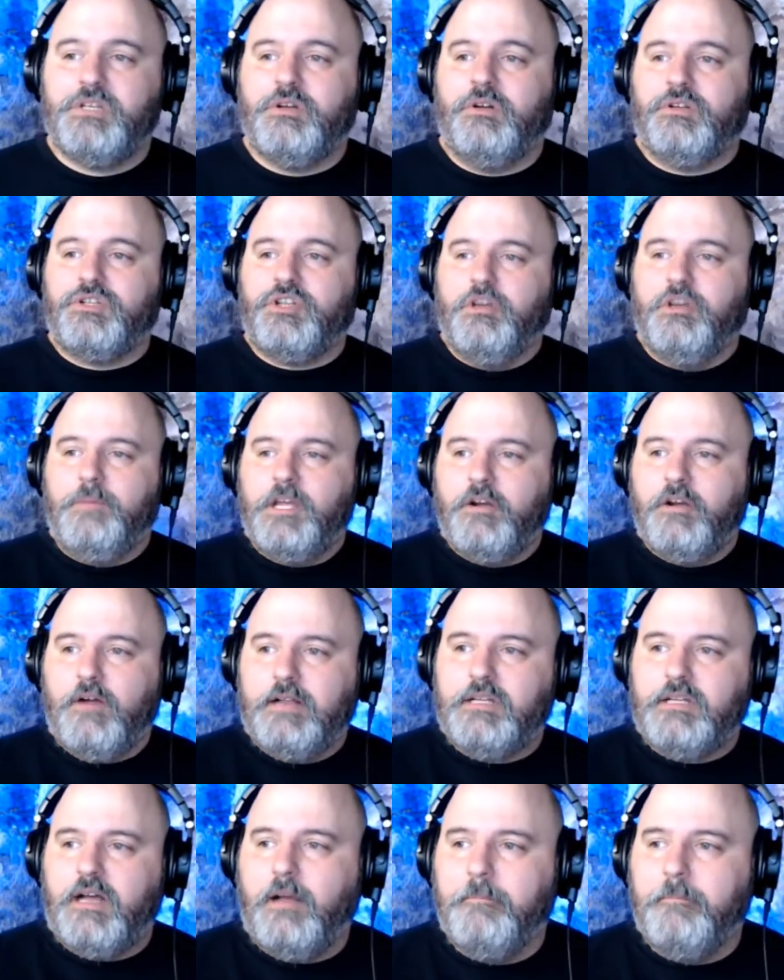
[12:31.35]
So it's going to be a
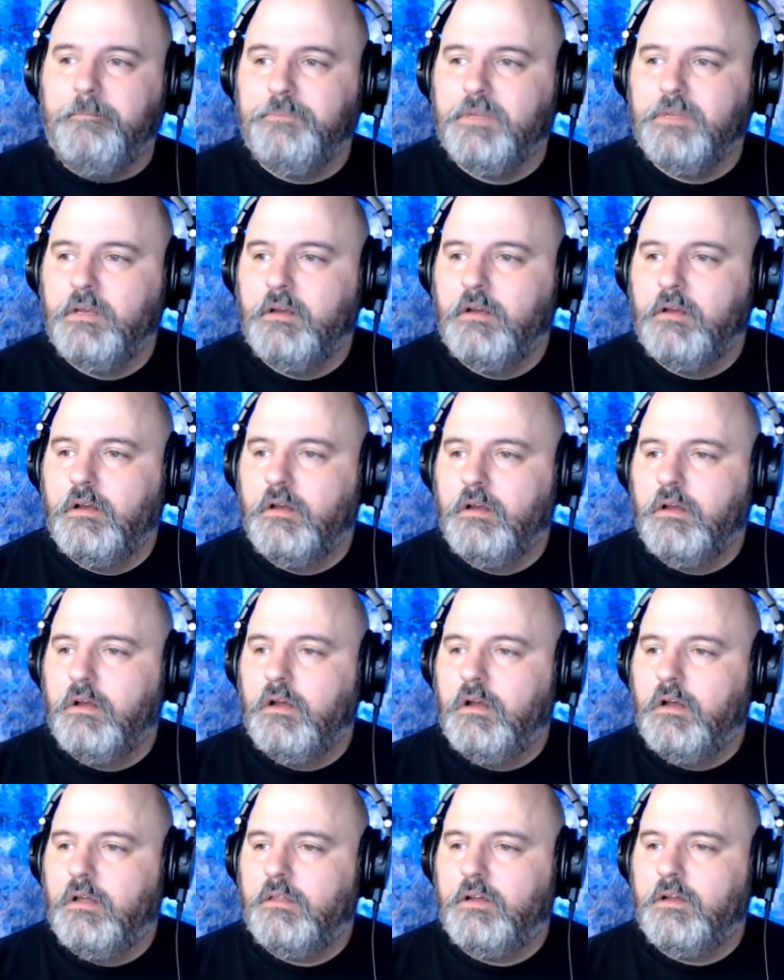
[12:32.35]
great time.
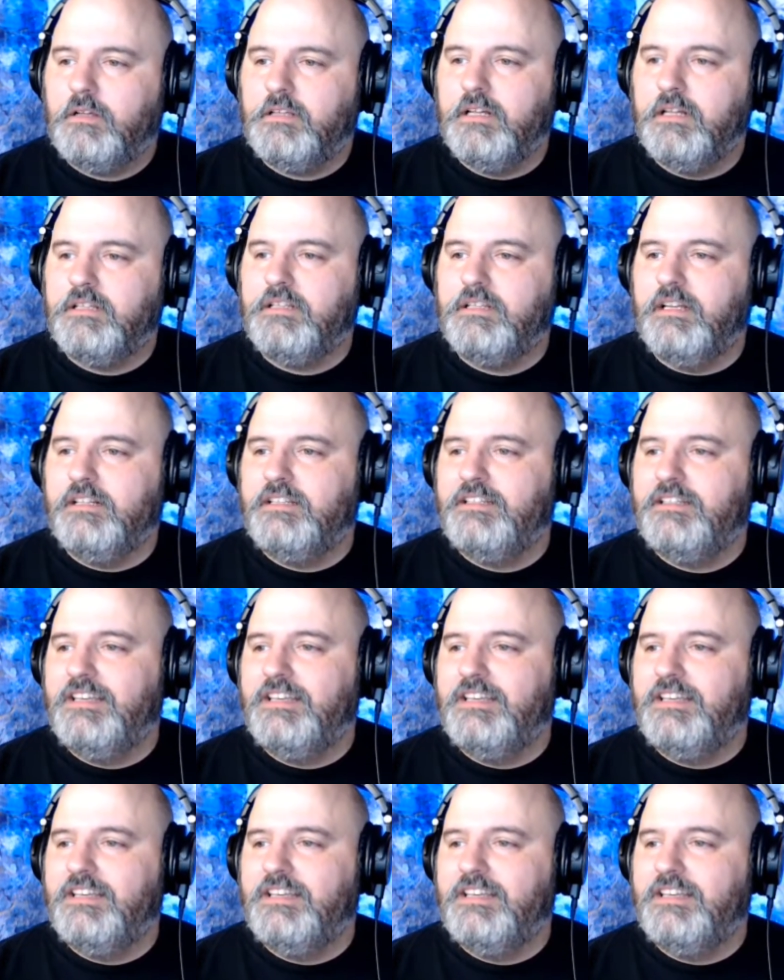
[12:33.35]
Thought that said,